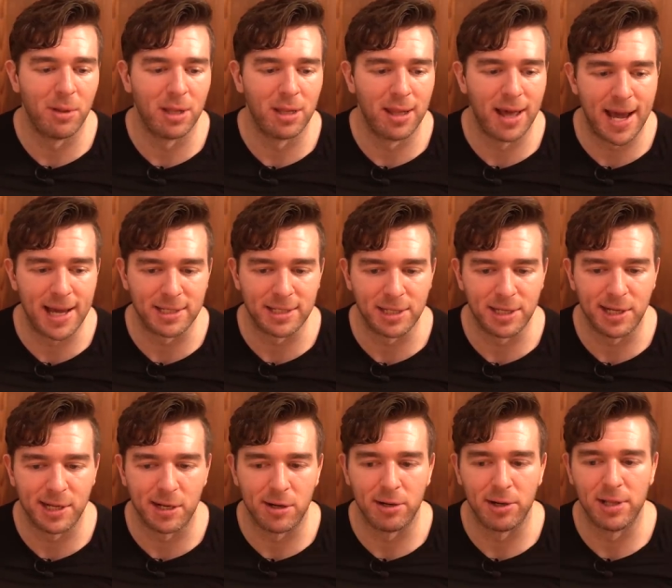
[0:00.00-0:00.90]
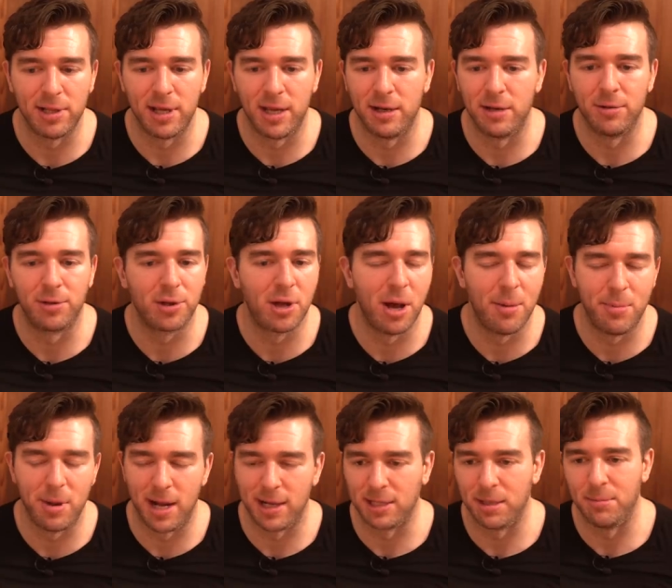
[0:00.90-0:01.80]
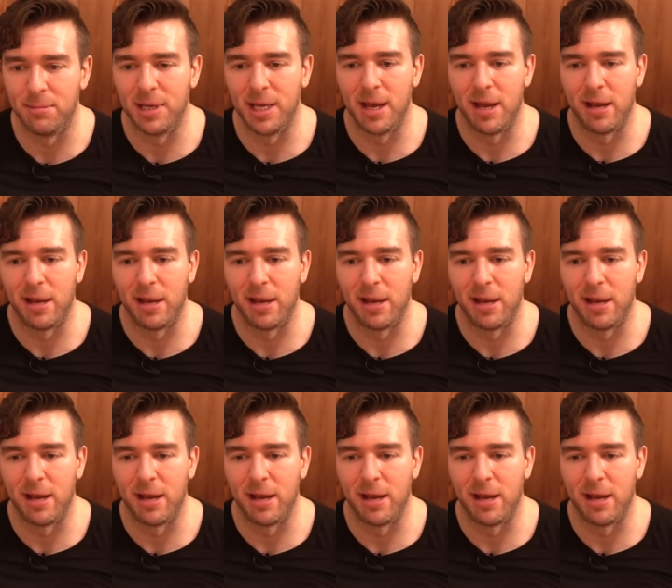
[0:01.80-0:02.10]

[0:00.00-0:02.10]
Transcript: last year. And then it'll cut back to me